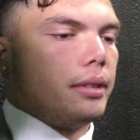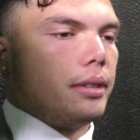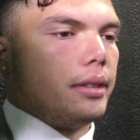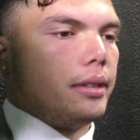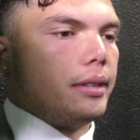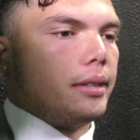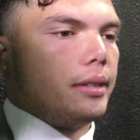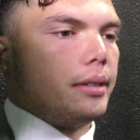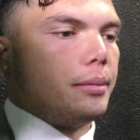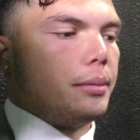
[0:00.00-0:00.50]

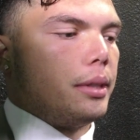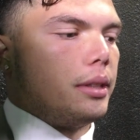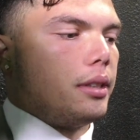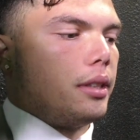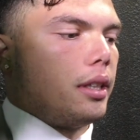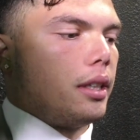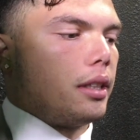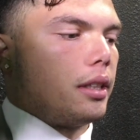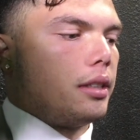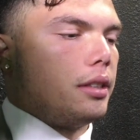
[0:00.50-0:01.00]

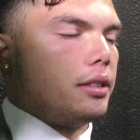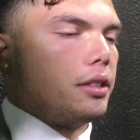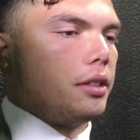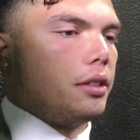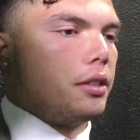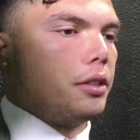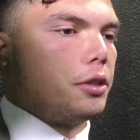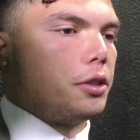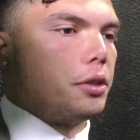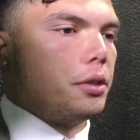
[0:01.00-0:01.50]
and
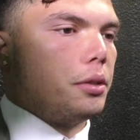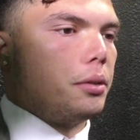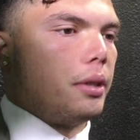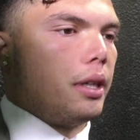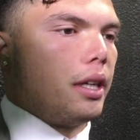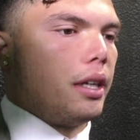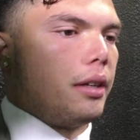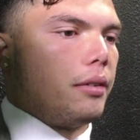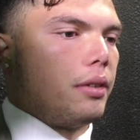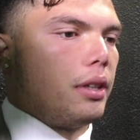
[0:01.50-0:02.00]
continue to chew
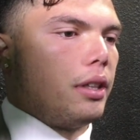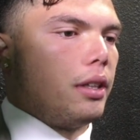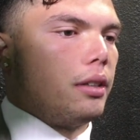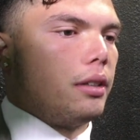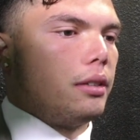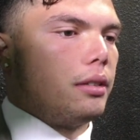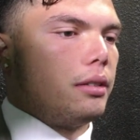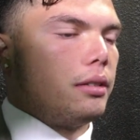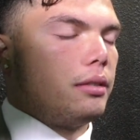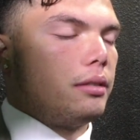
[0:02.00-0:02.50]
away even
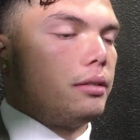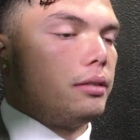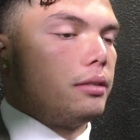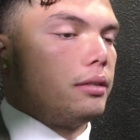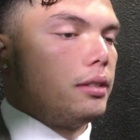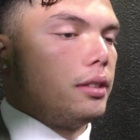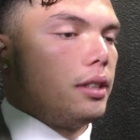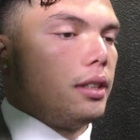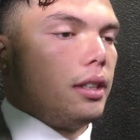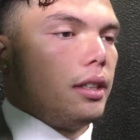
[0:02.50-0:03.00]
though
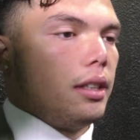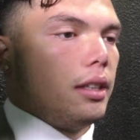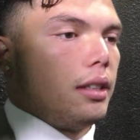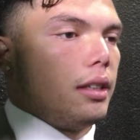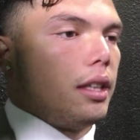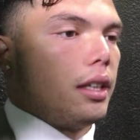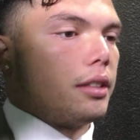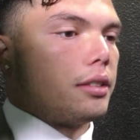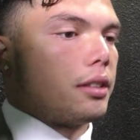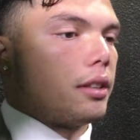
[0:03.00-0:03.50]

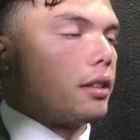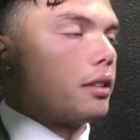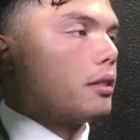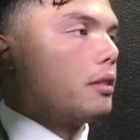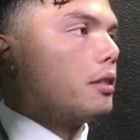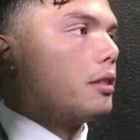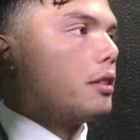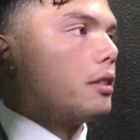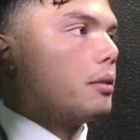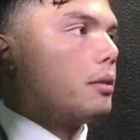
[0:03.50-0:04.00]
things aren't
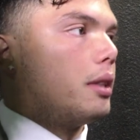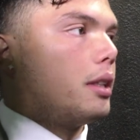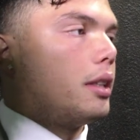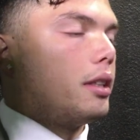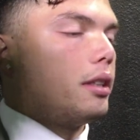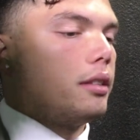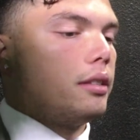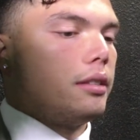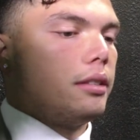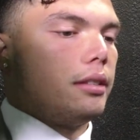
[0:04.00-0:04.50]
going your way.
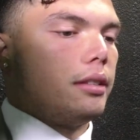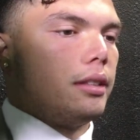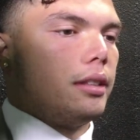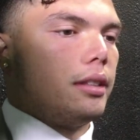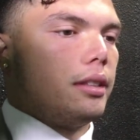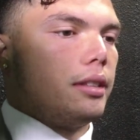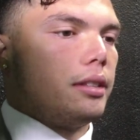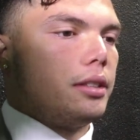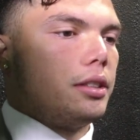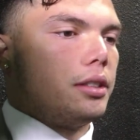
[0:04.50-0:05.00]

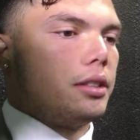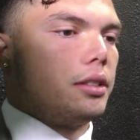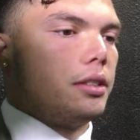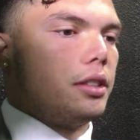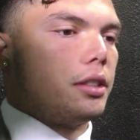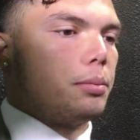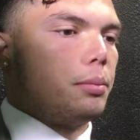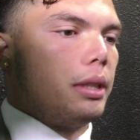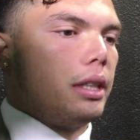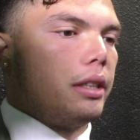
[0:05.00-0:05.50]

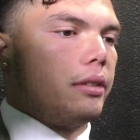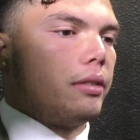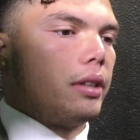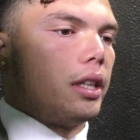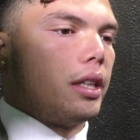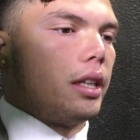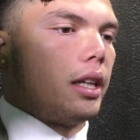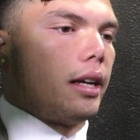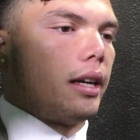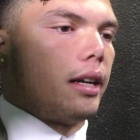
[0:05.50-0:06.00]
Just believing
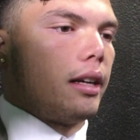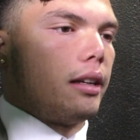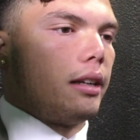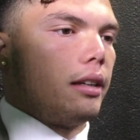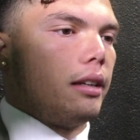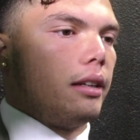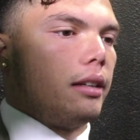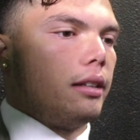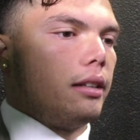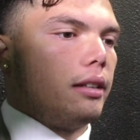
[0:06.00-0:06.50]
in that
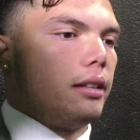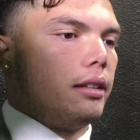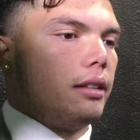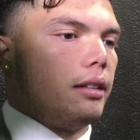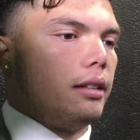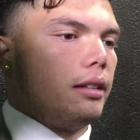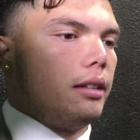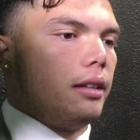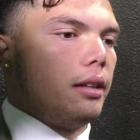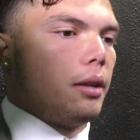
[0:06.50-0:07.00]
and
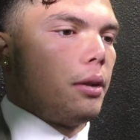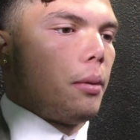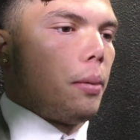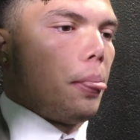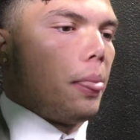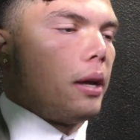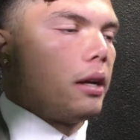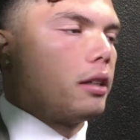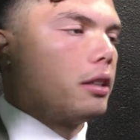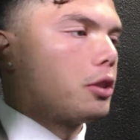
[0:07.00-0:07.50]

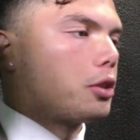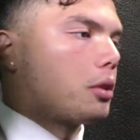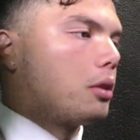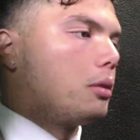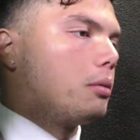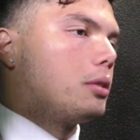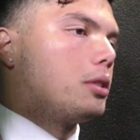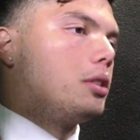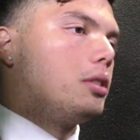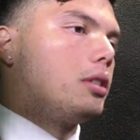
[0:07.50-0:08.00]

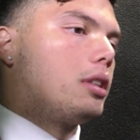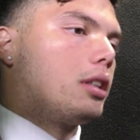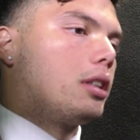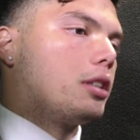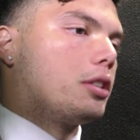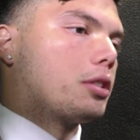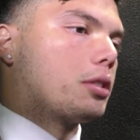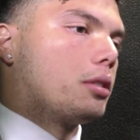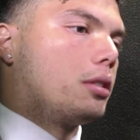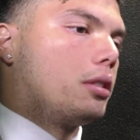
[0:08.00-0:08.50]
controlling what you can
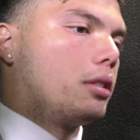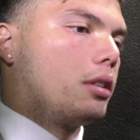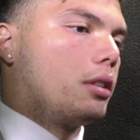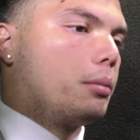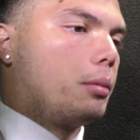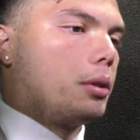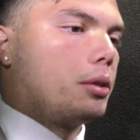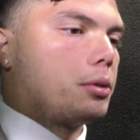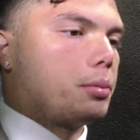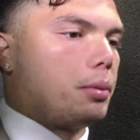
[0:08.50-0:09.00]
control in the
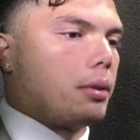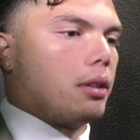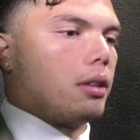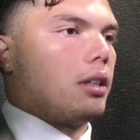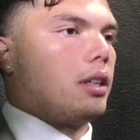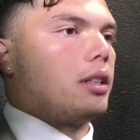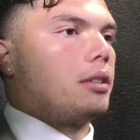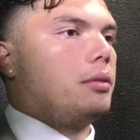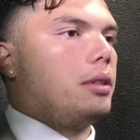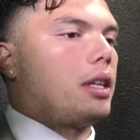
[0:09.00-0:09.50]
most part.
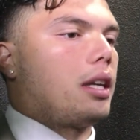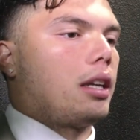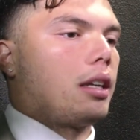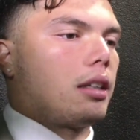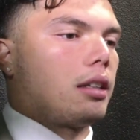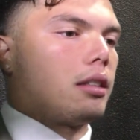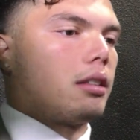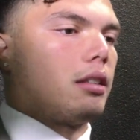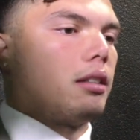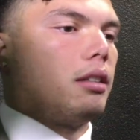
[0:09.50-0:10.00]
Like, we can't
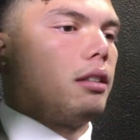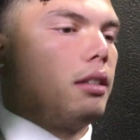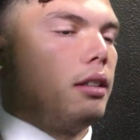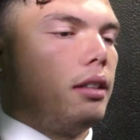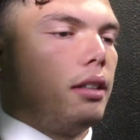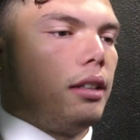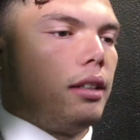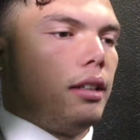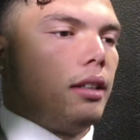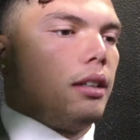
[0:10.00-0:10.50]

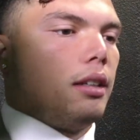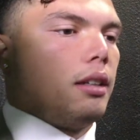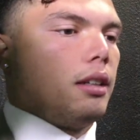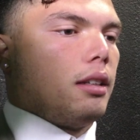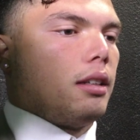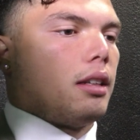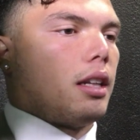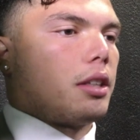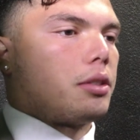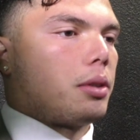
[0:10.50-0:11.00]

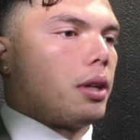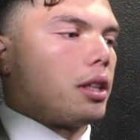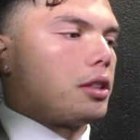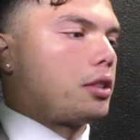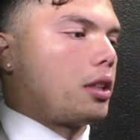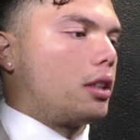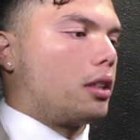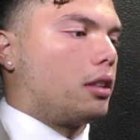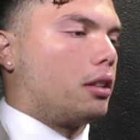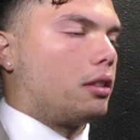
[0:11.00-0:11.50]
that's why I
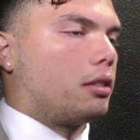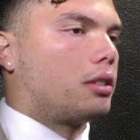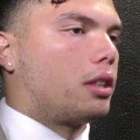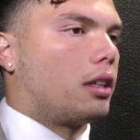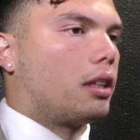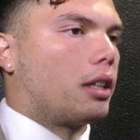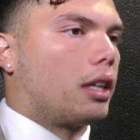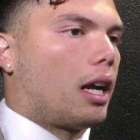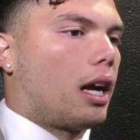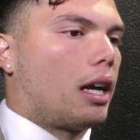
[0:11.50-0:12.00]
try, tell
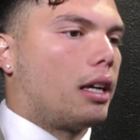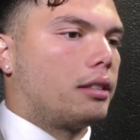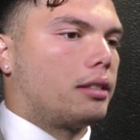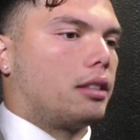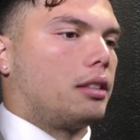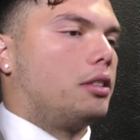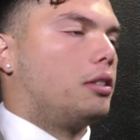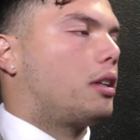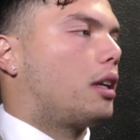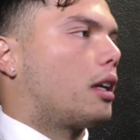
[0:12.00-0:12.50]
the guys,
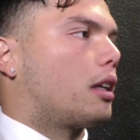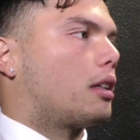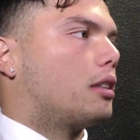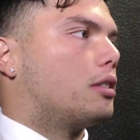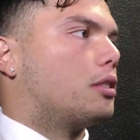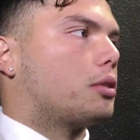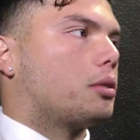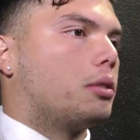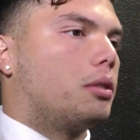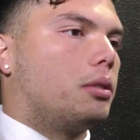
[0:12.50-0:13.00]
like, you can't
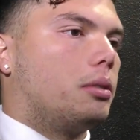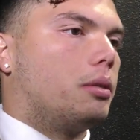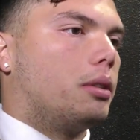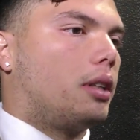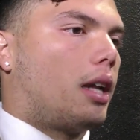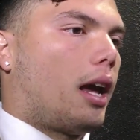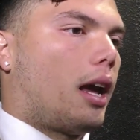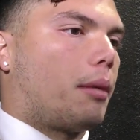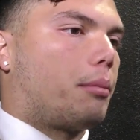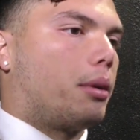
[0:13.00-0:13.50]
control what
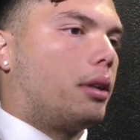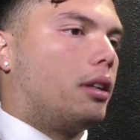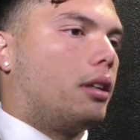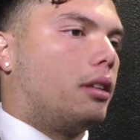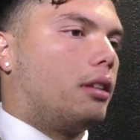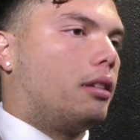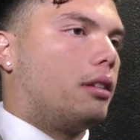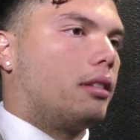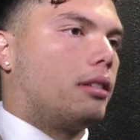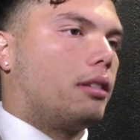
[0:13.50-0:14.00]
happened.